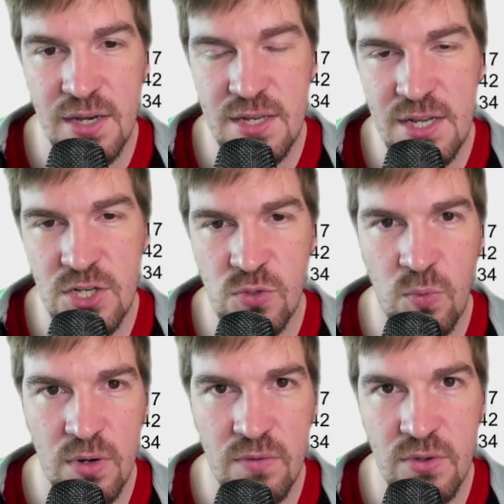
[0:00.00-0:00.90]
on
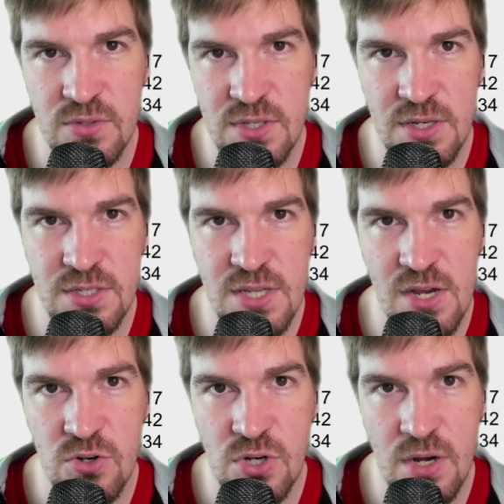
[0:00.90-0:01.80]
each one of those things
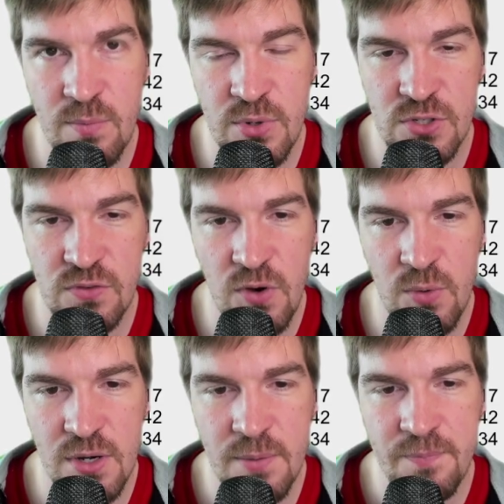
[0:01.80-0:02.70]
that you're trying to push
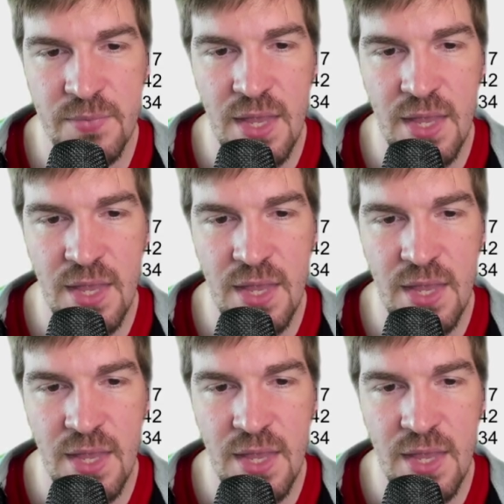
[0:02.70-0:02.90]
forward.